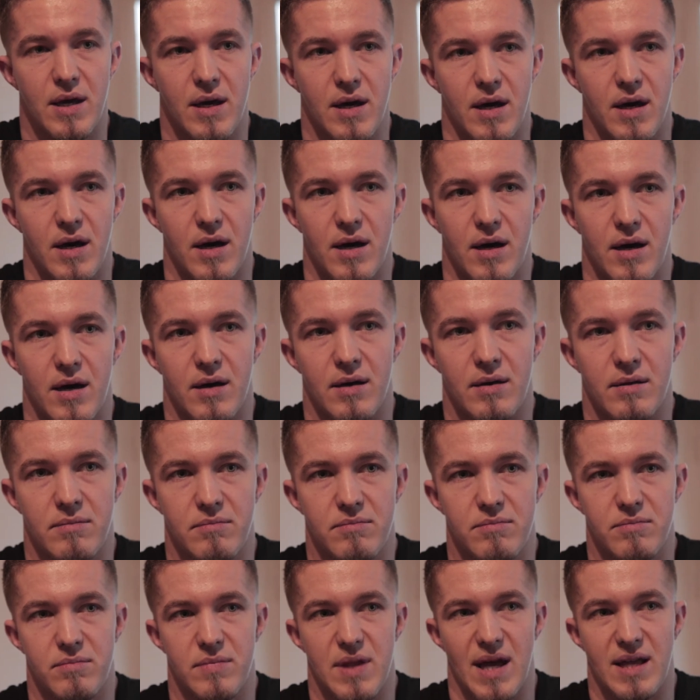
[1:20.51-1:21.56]

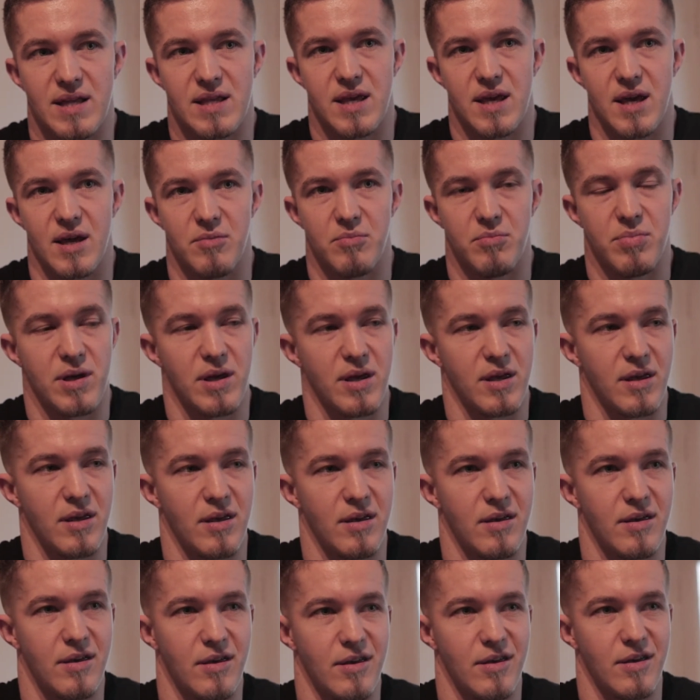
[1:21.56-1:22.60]
That can be
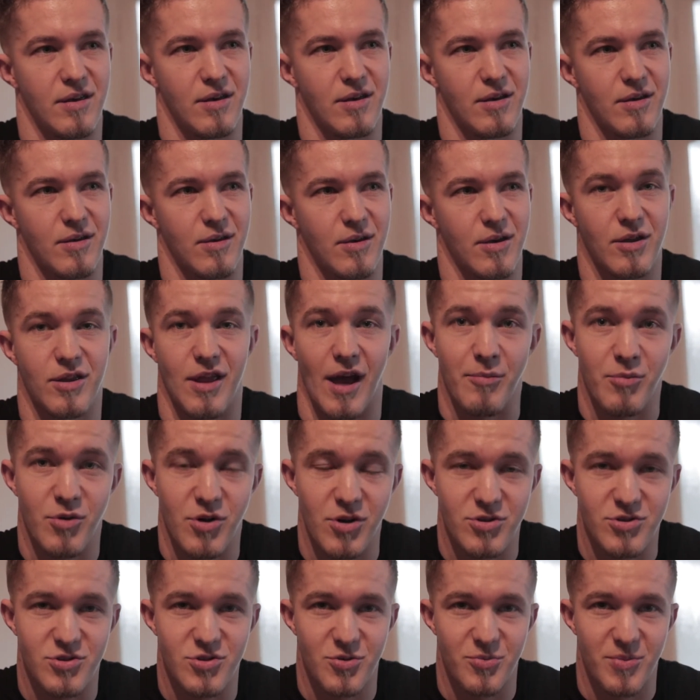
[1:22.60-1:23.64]
time
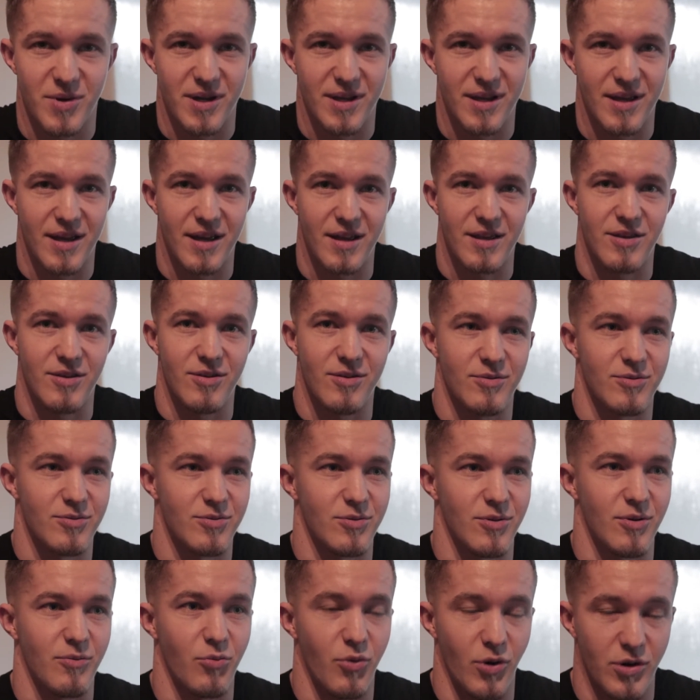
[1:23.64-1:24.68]
consuming, and you
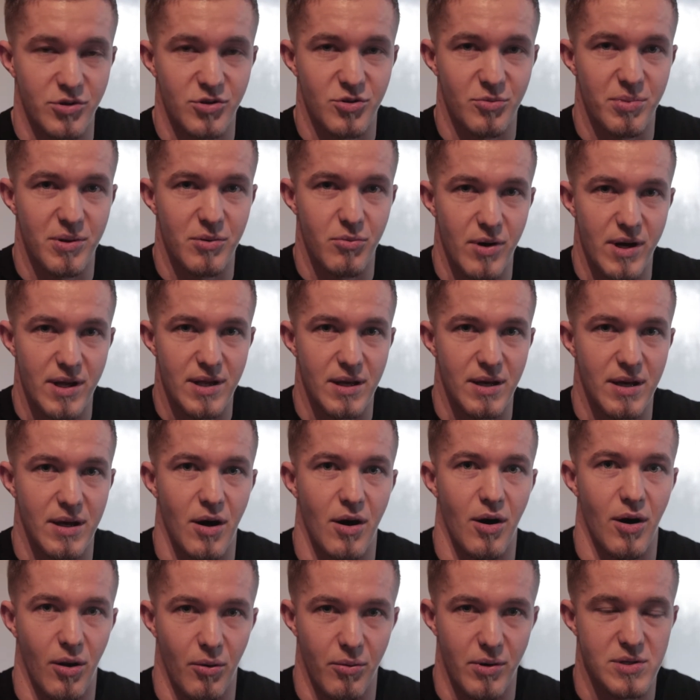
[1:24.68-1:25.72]
want to be ready
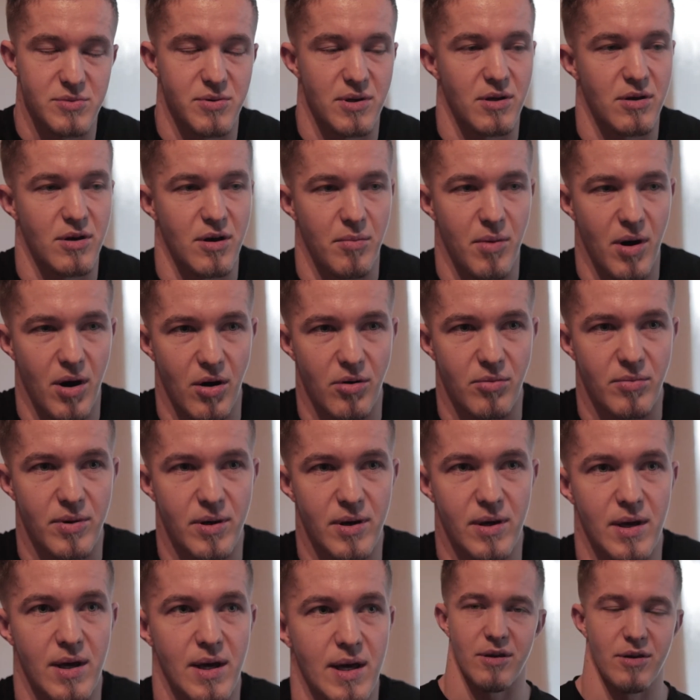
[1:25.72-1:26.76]
always. When you come home,
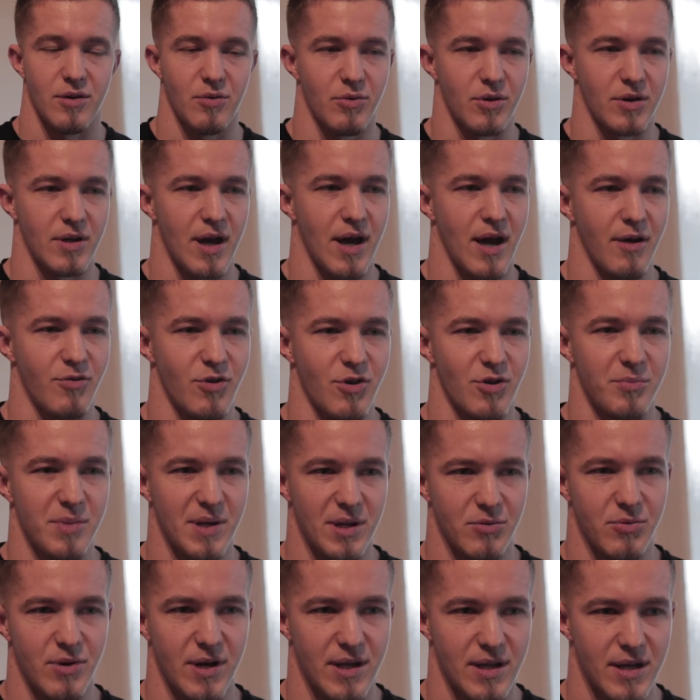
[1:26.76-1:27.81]
you want to have your meal
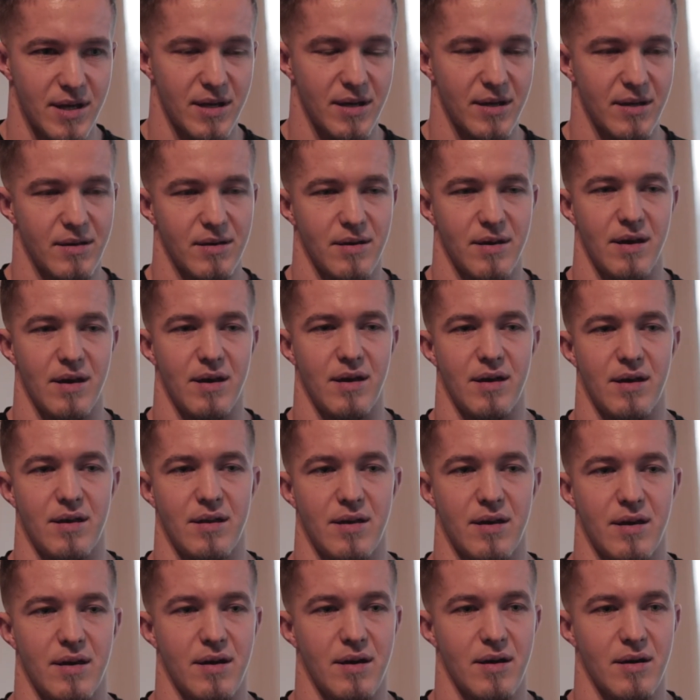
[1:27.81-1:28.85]
ready, and
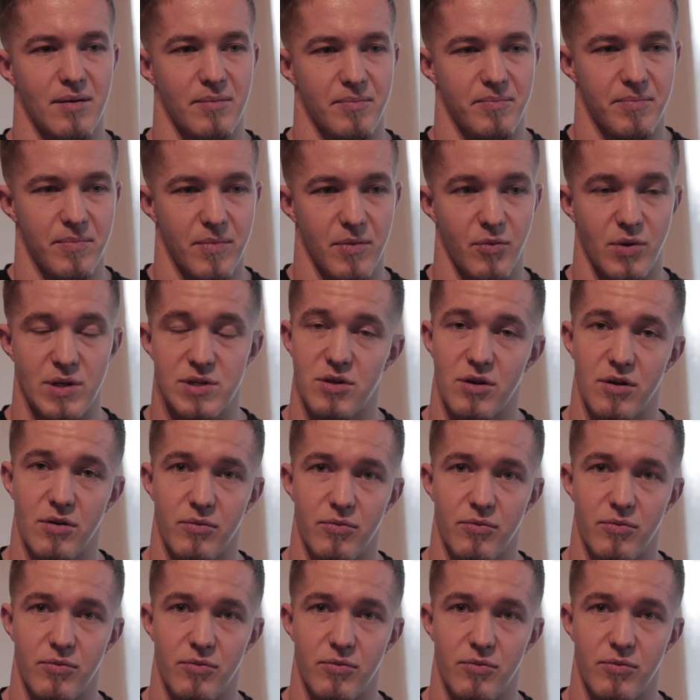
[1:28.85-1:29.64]
when you